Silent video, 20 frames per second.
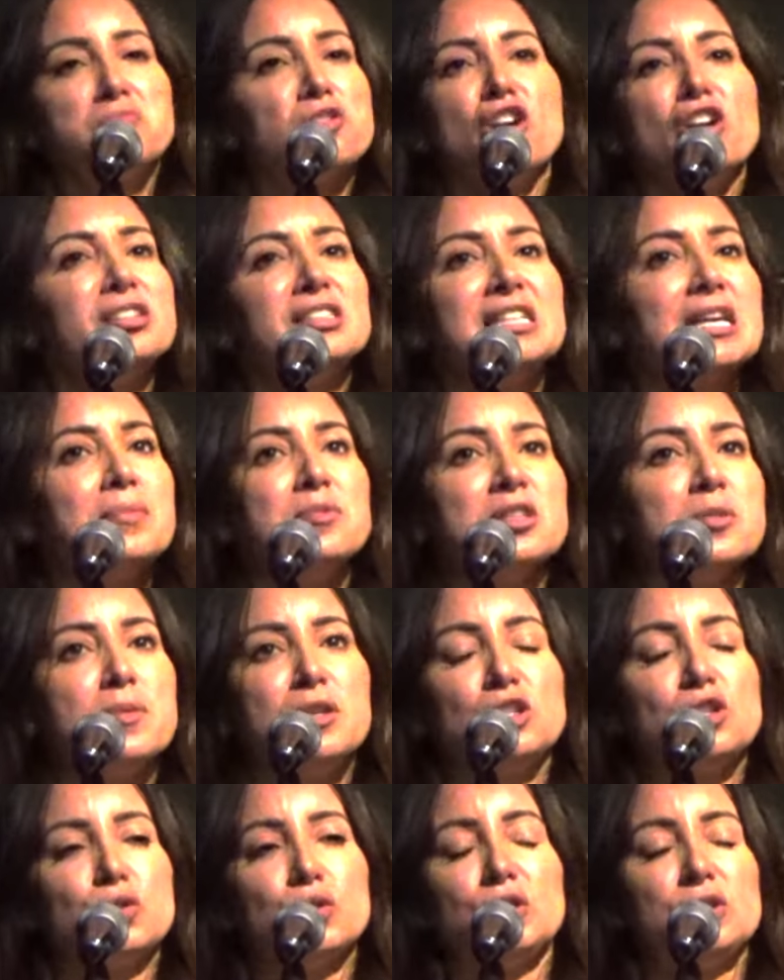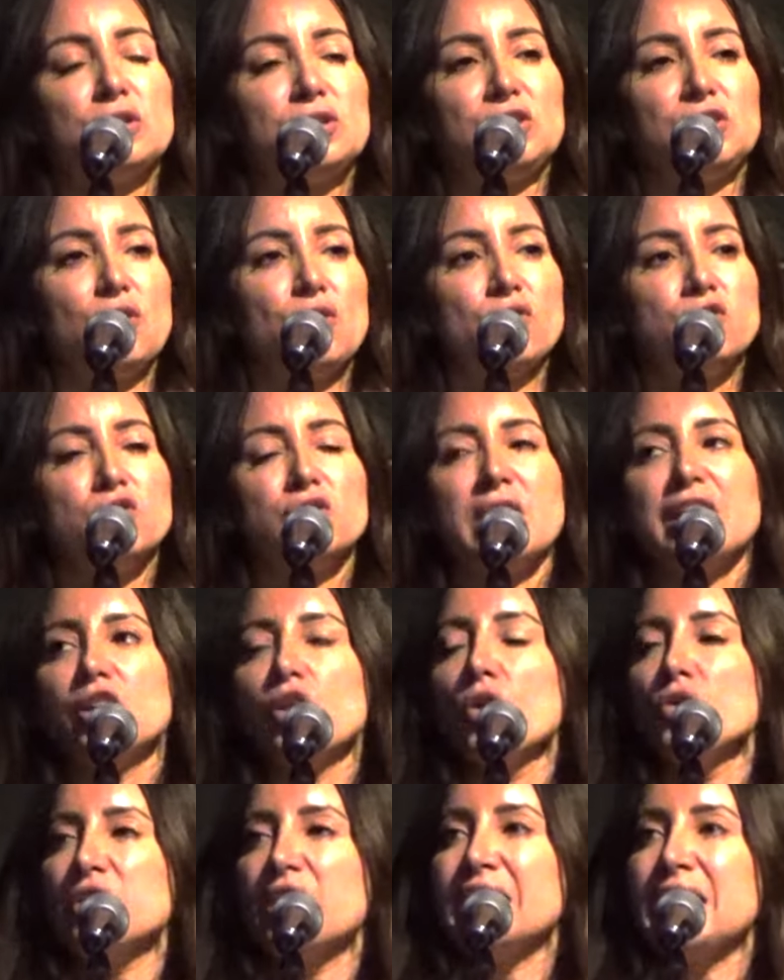Don't seem to be too concerned. Do they
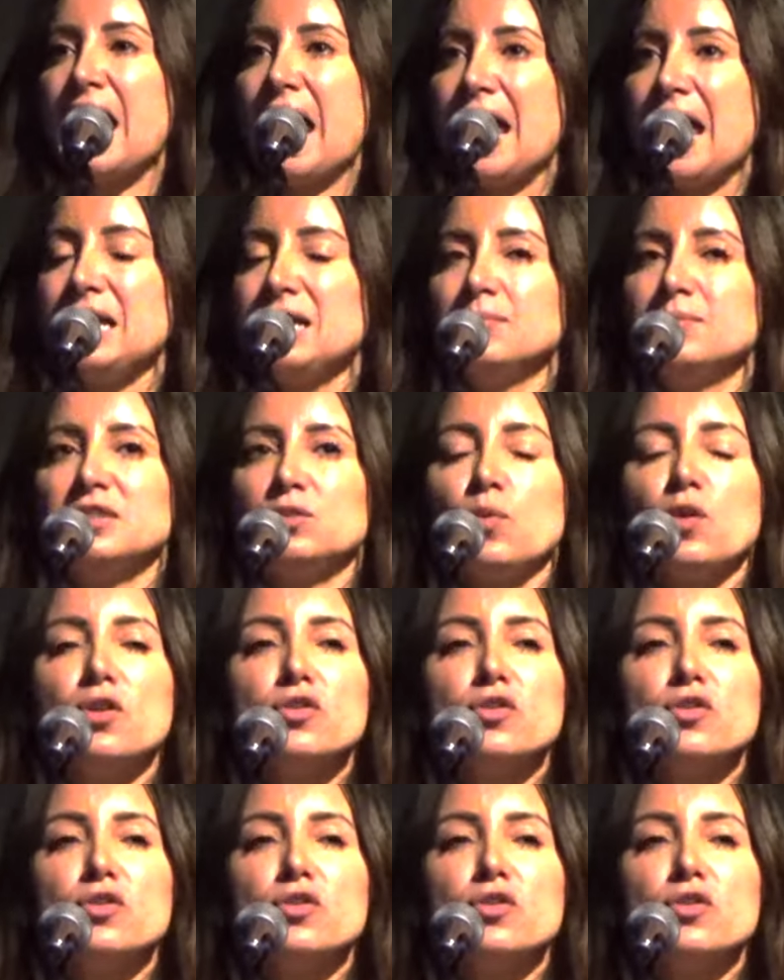know their names?